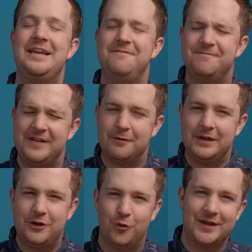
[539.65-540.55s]
a
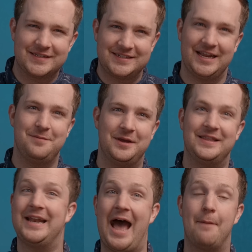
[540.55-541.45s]
very quick statement
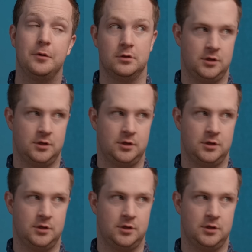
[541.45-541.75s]
that Apple